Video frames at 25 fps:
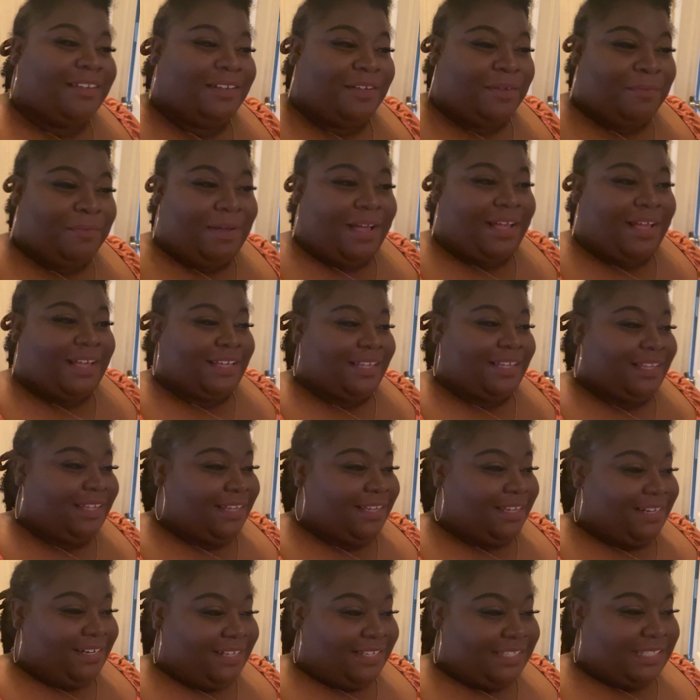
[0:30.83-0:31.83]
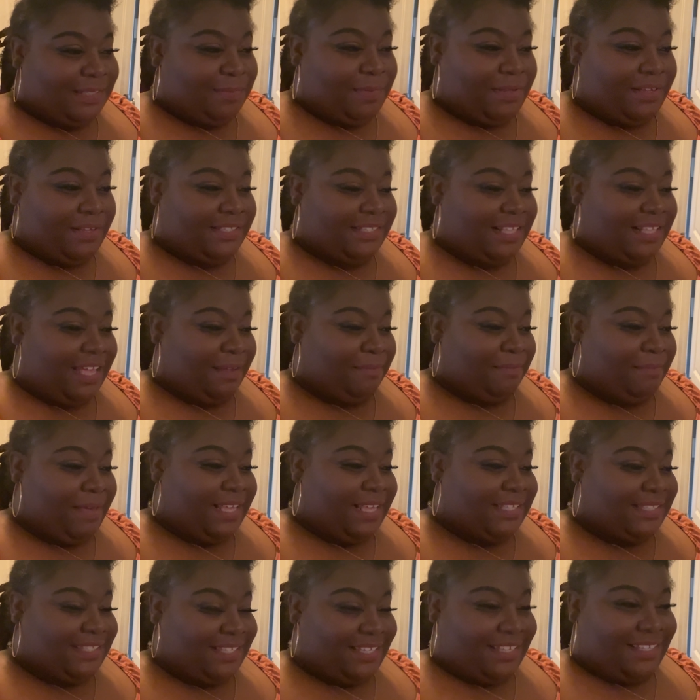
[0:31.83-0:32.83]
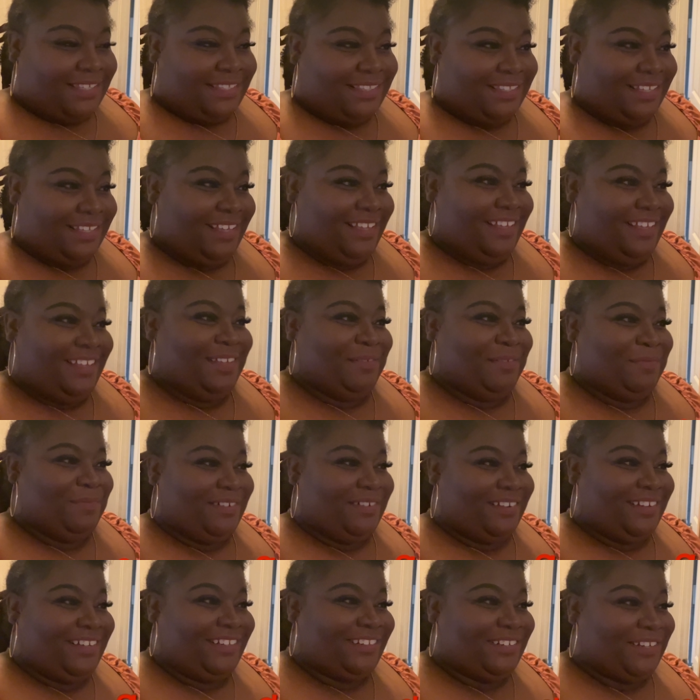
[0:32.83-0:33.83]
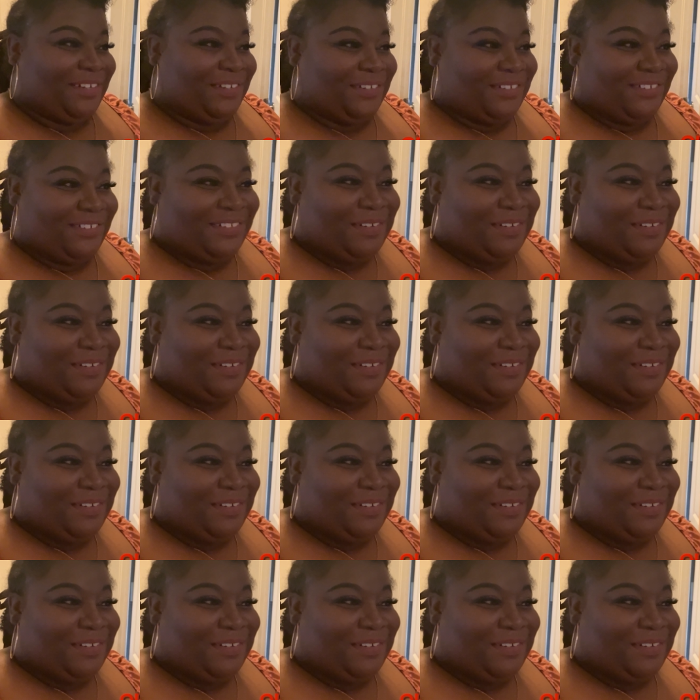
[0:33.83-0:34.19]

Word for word: My honey smells like Macy's cologne